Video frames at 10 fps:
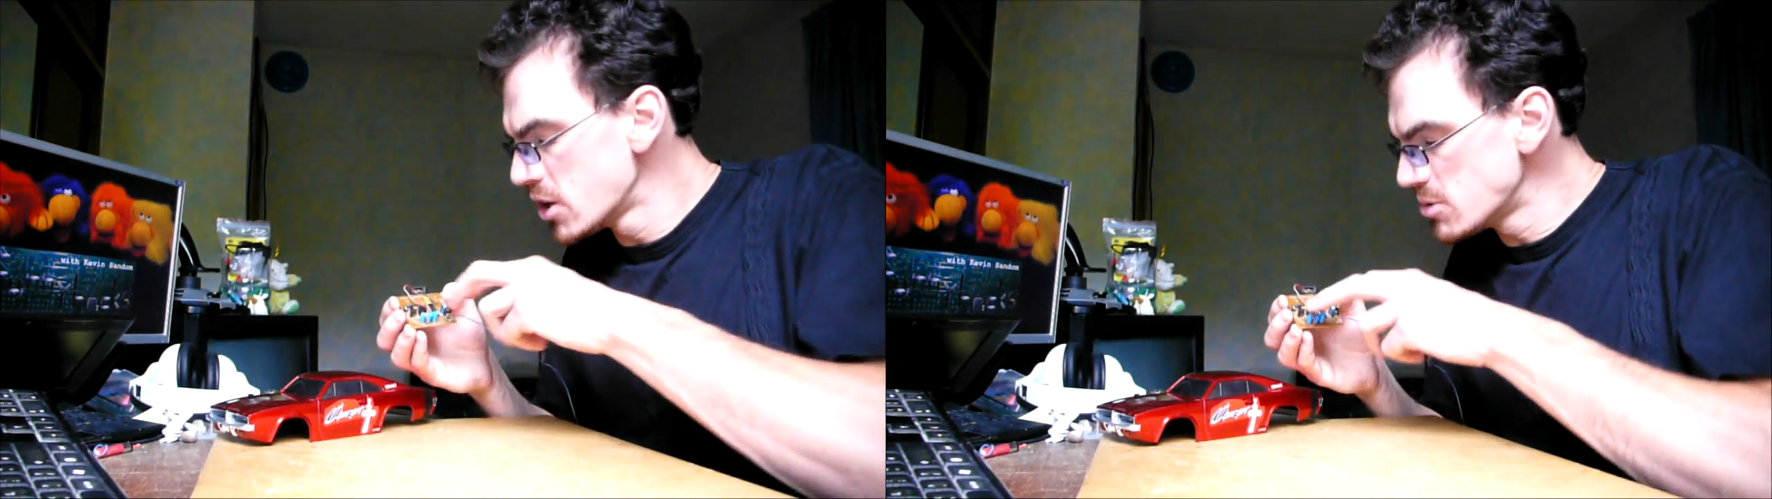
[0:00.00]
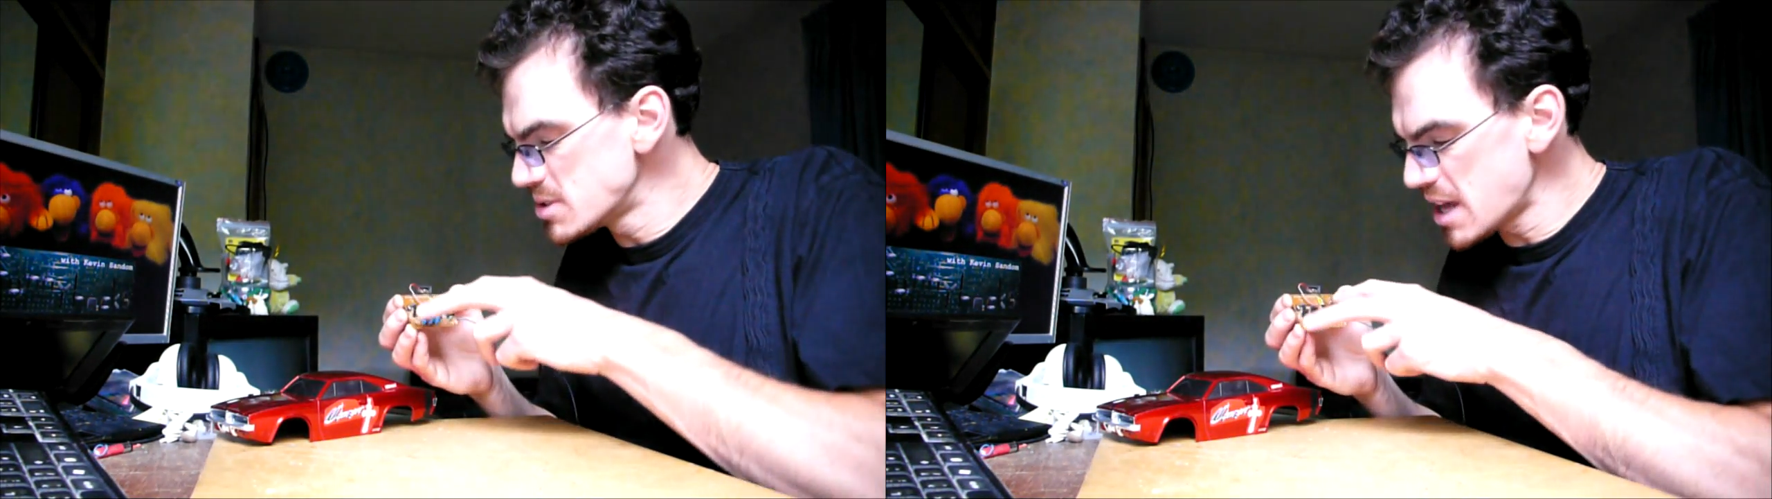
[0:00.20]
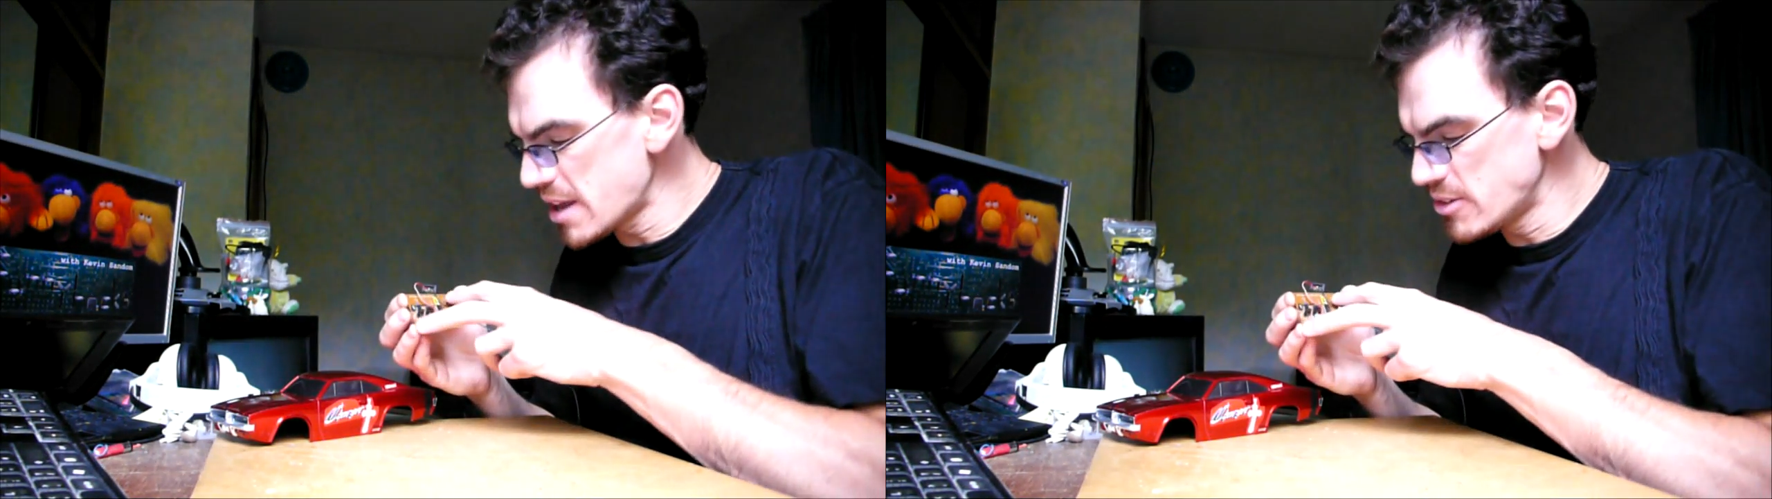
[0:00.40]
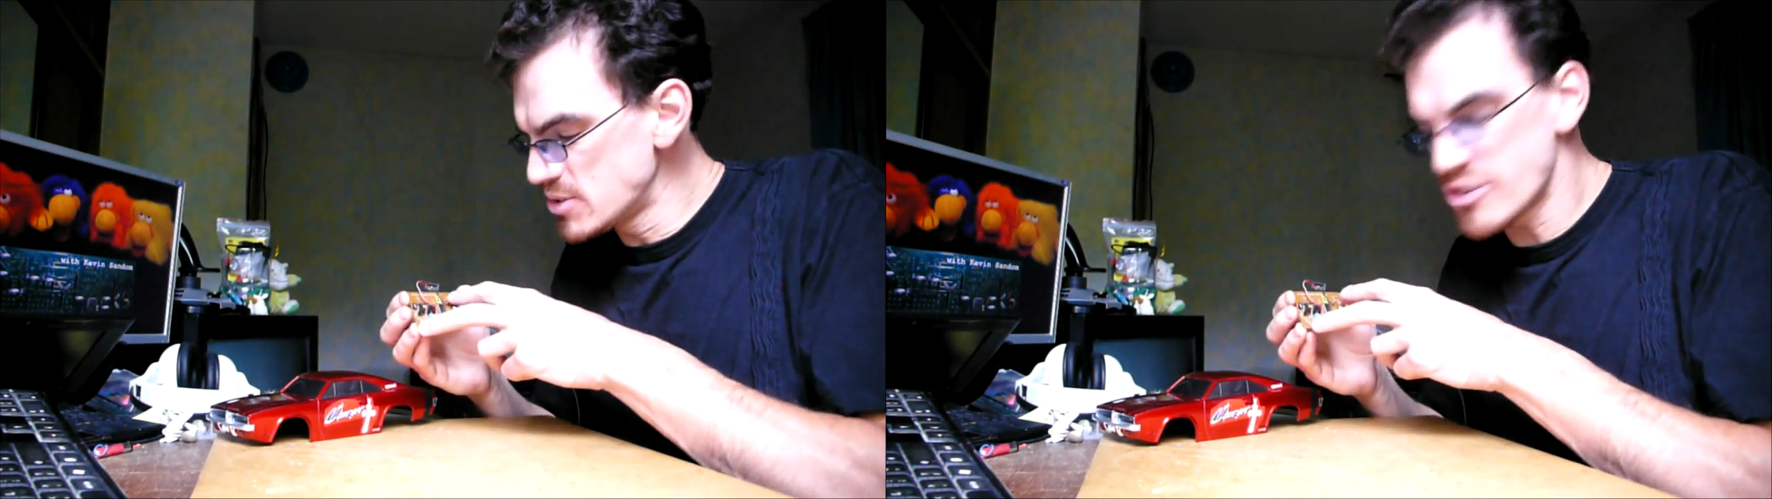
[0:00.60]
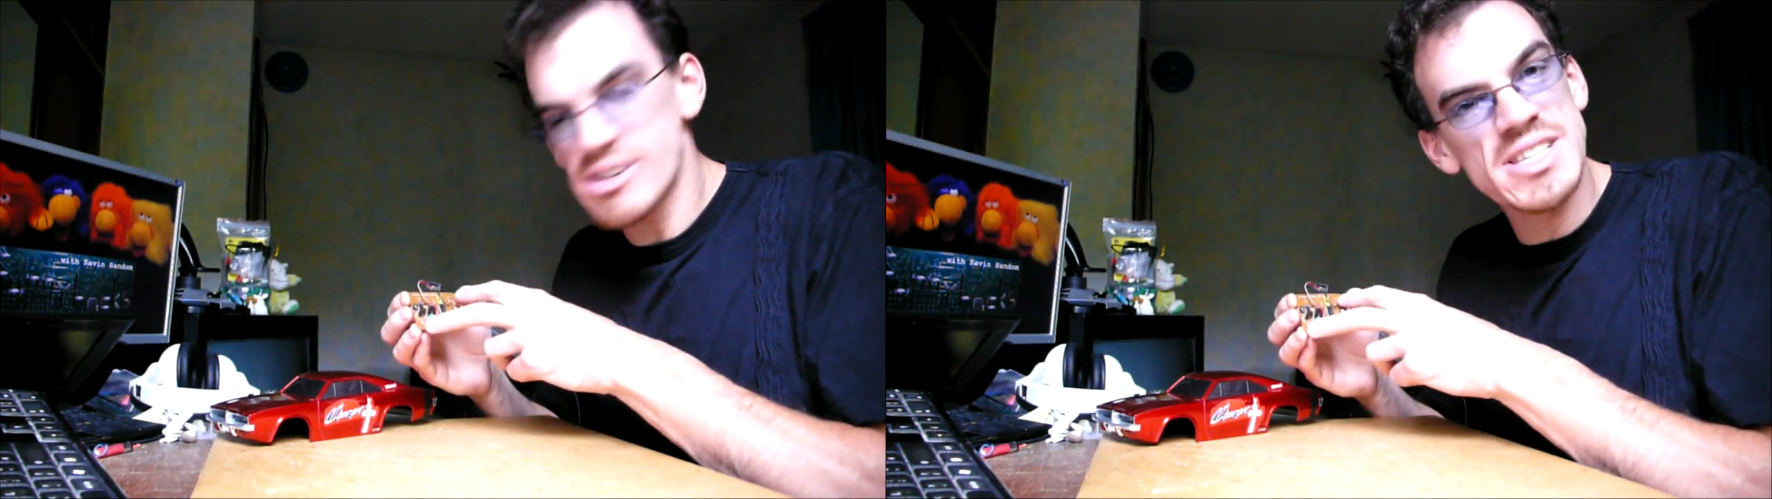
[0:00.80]
was that it was
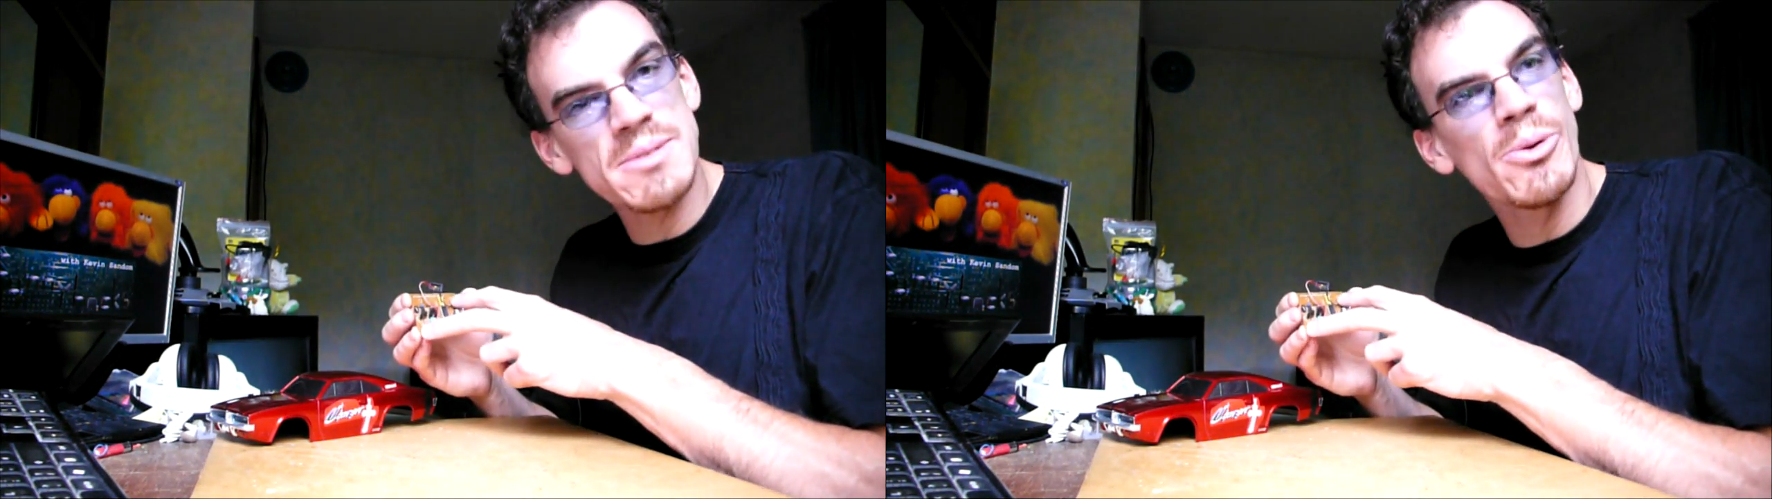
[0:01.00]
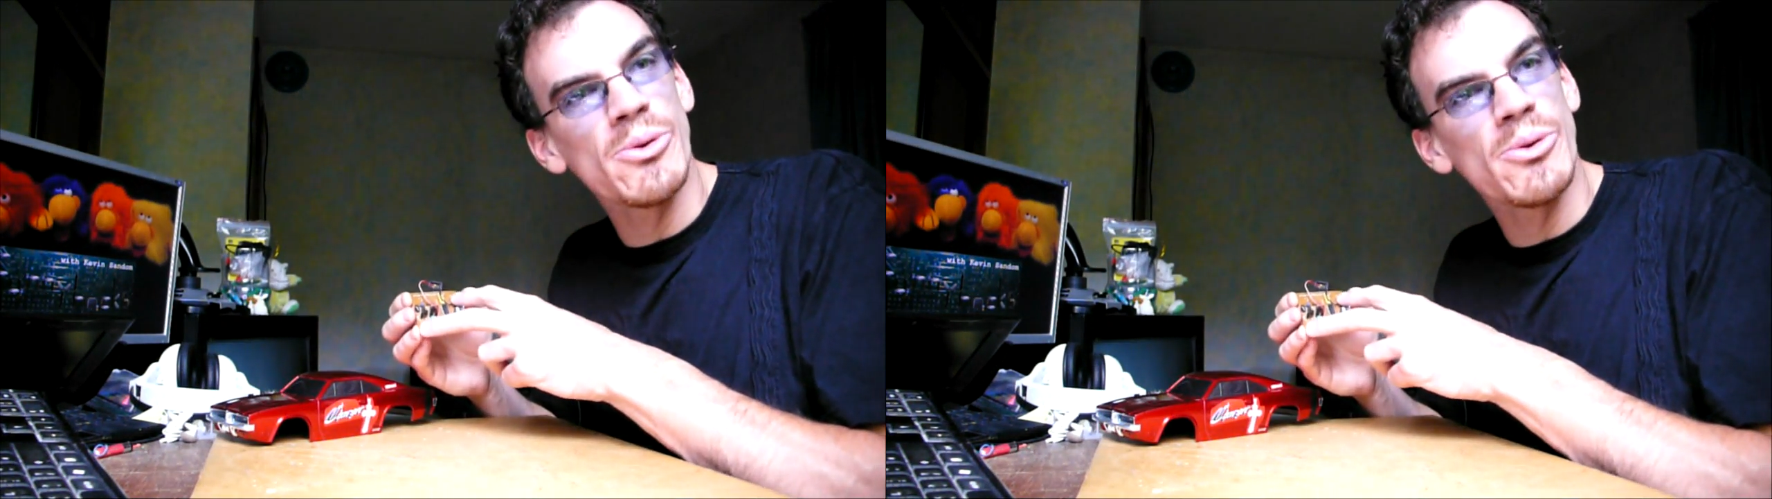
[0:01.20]
very simple.